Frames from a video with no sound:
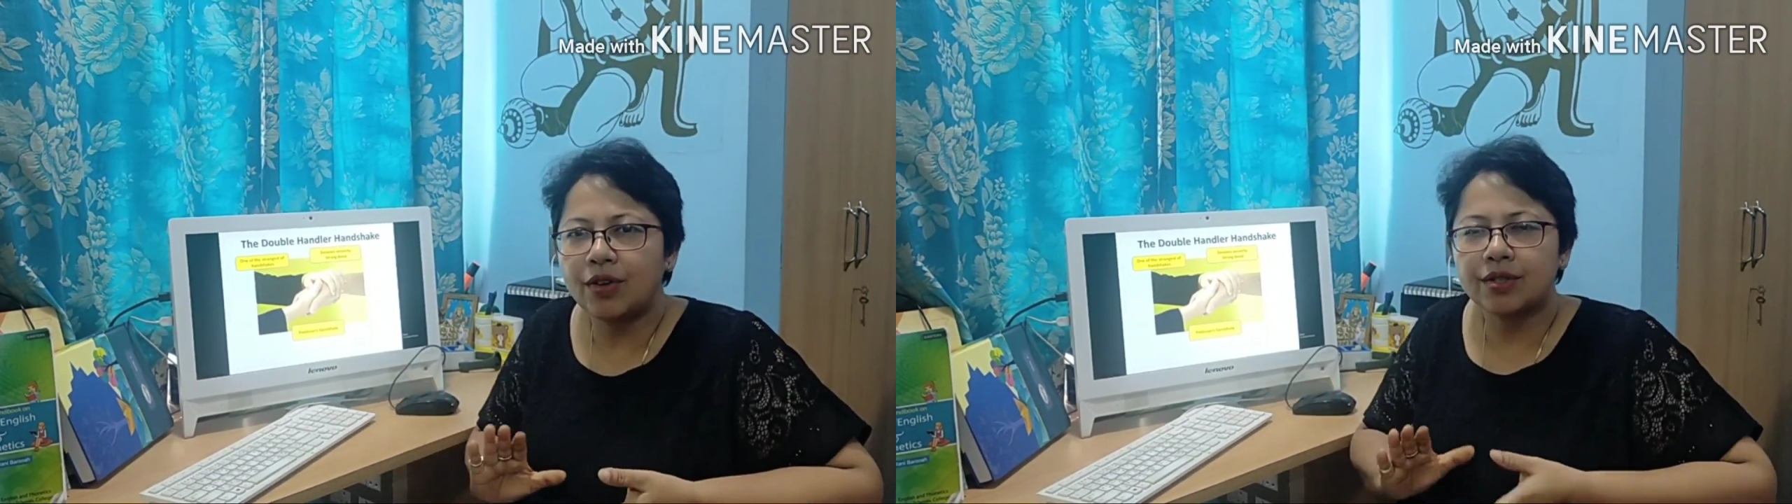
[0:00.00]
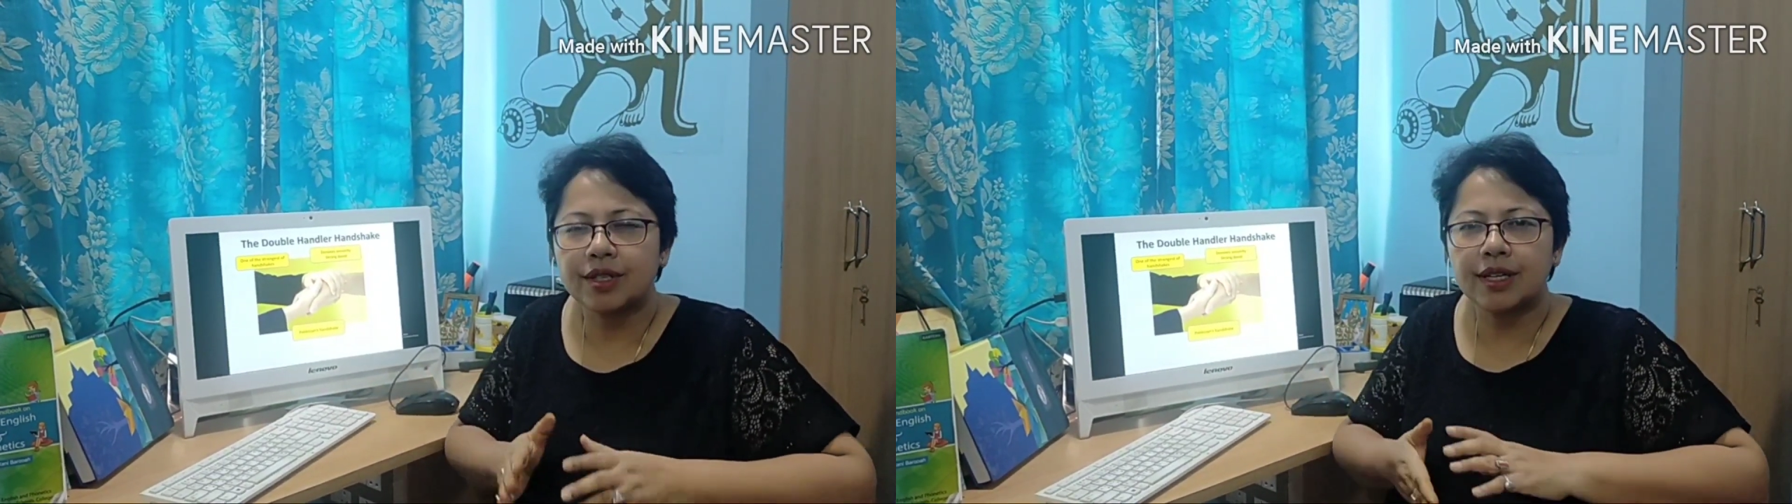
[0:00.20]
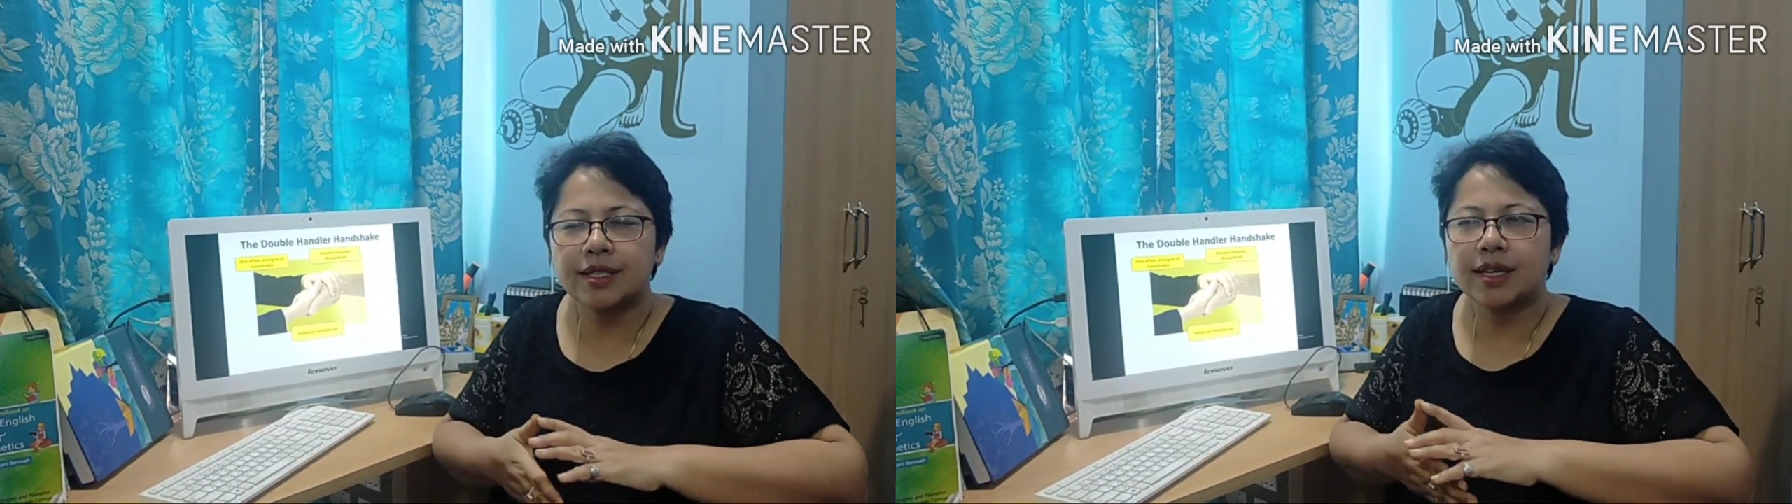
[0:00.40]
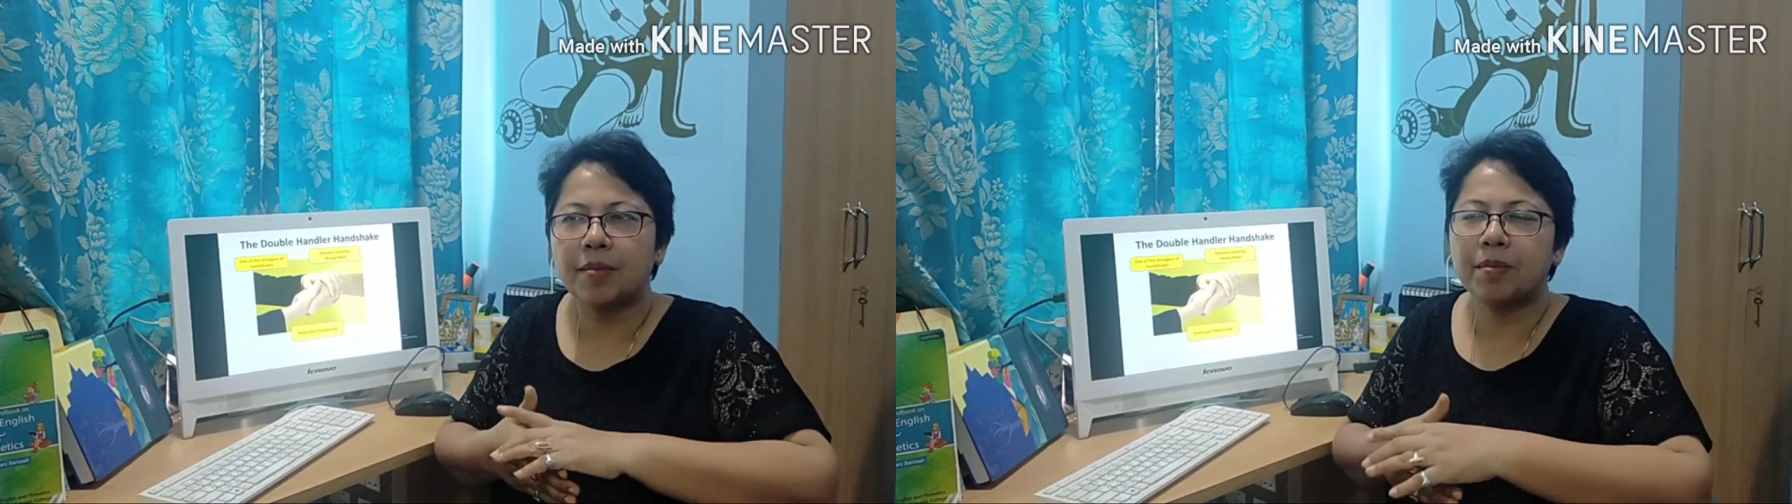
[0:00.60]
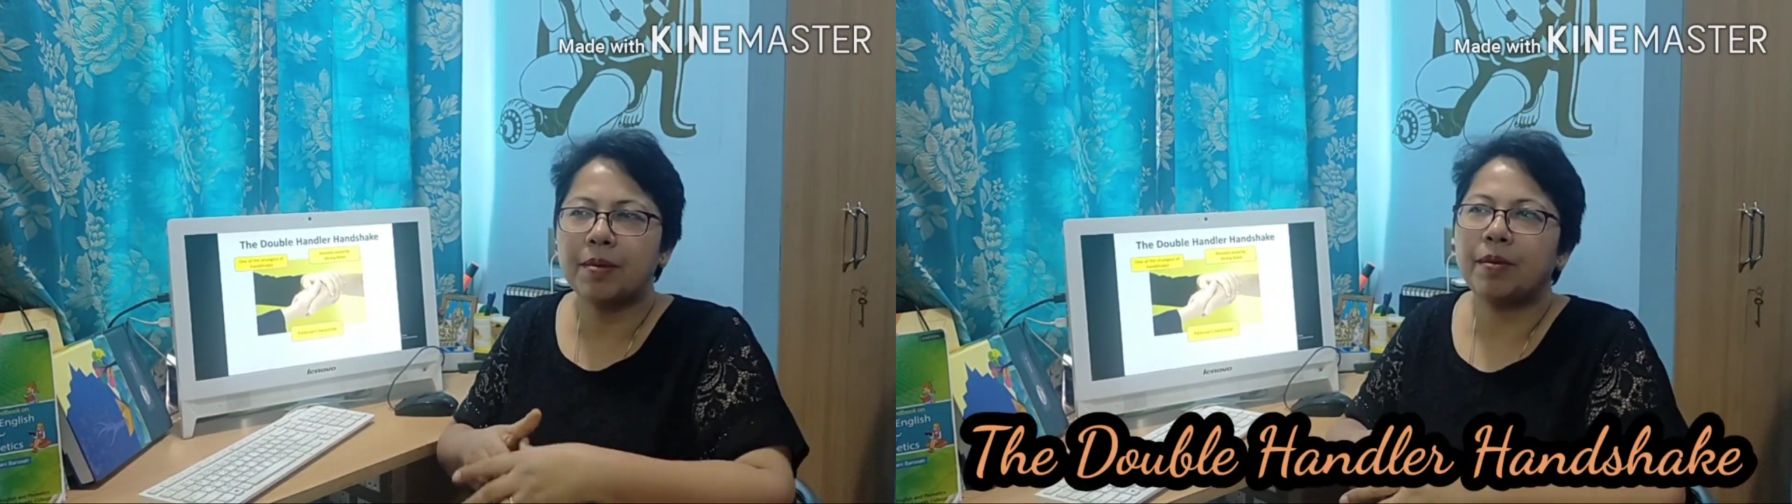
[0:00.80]
seen some
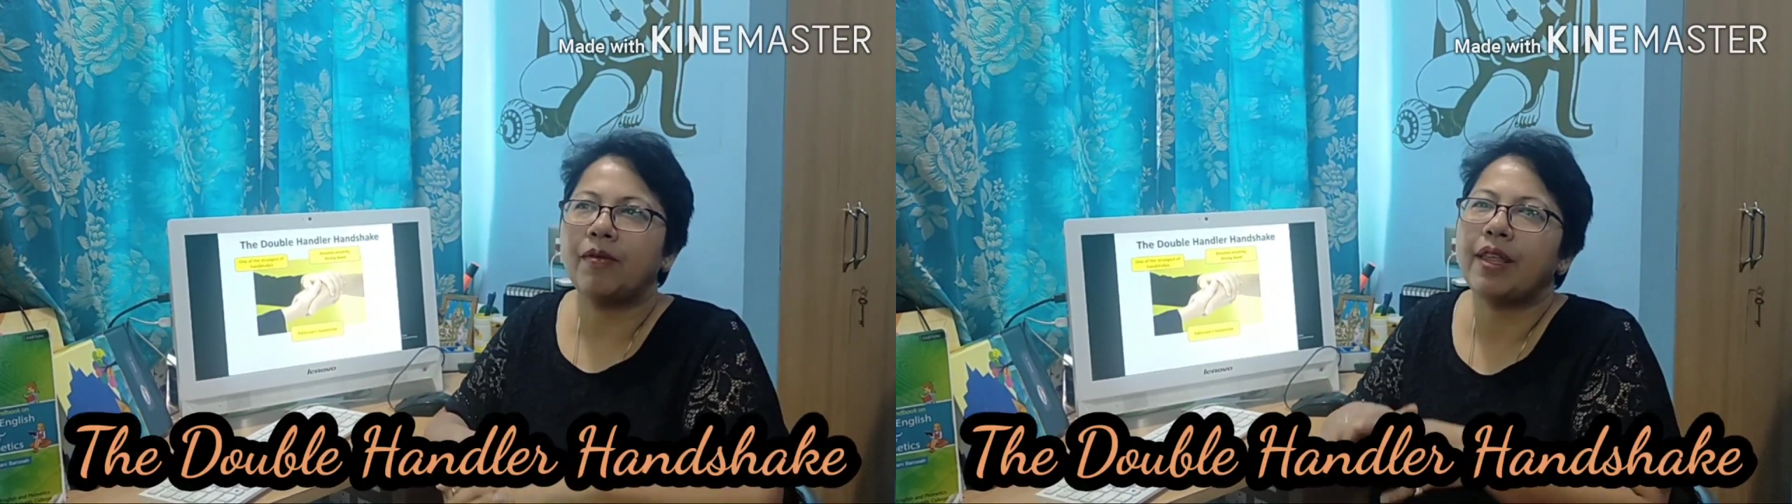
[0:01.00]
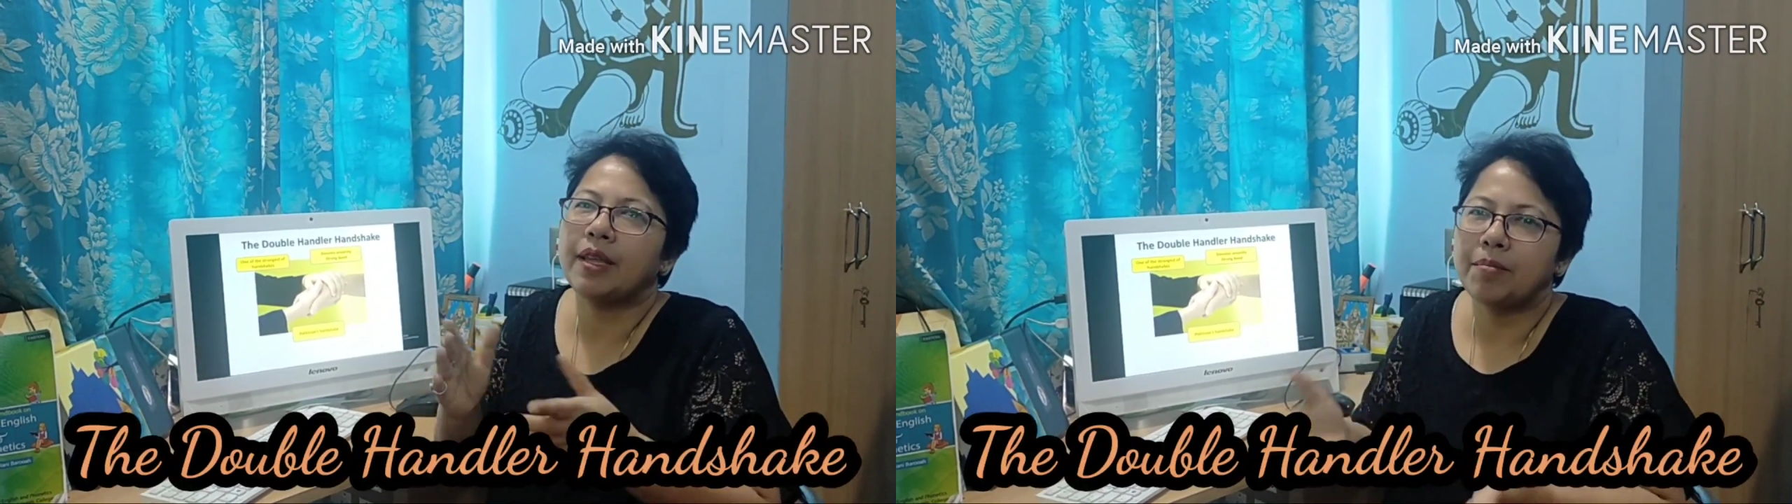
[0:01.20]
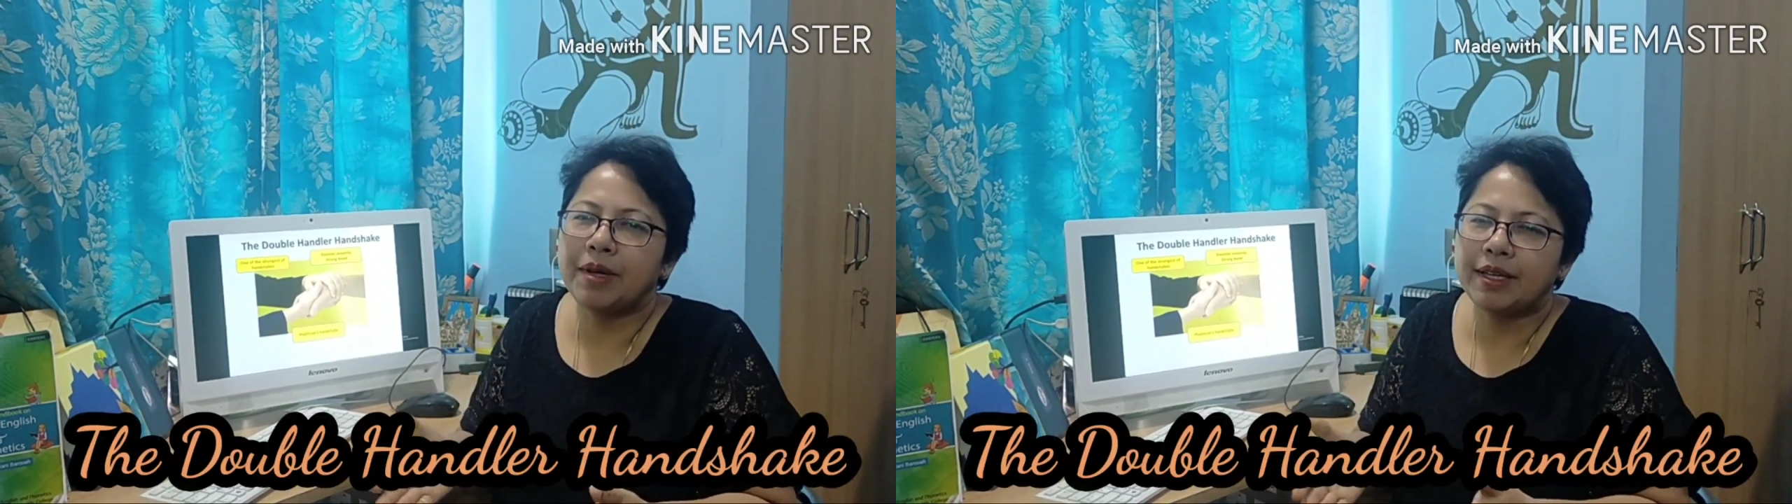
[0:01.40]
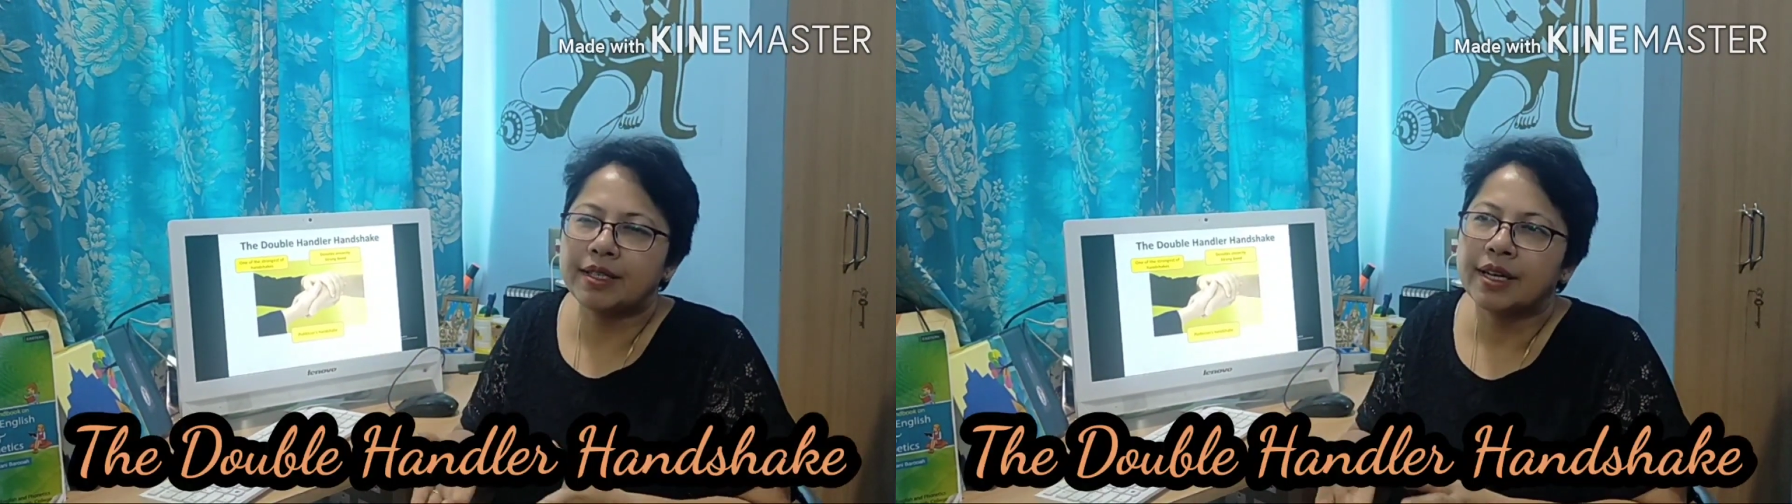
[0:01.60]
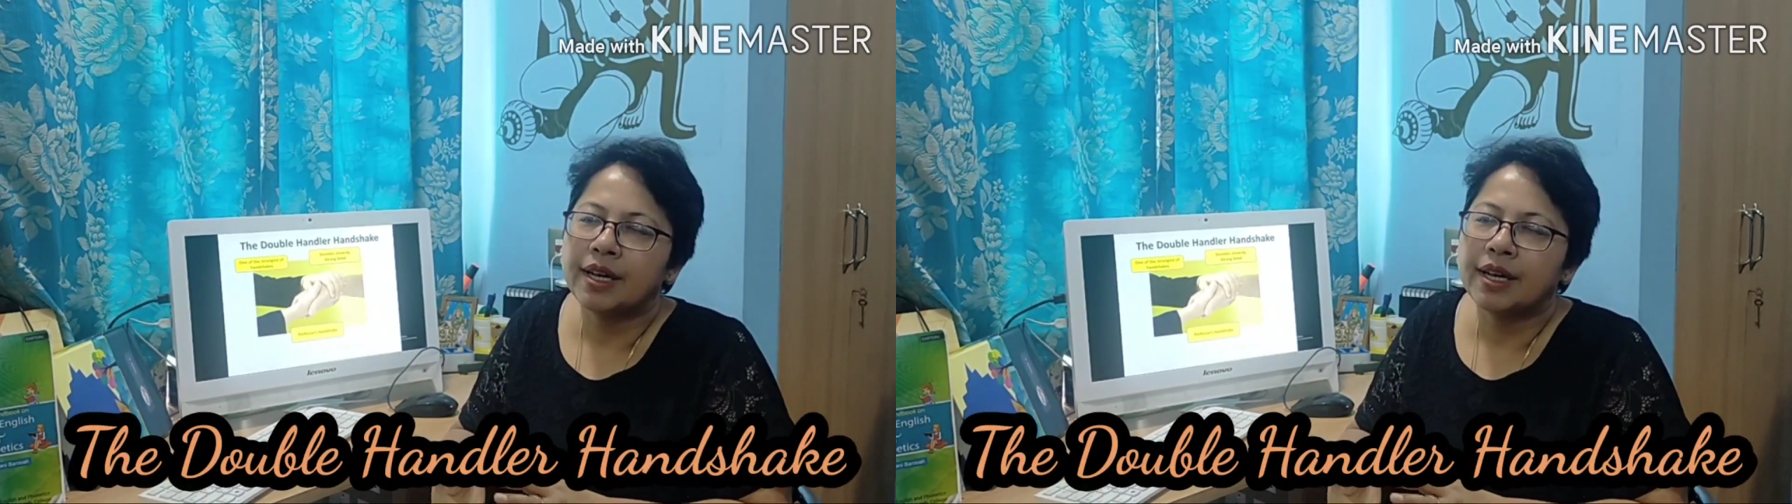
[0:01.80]
people when they meet,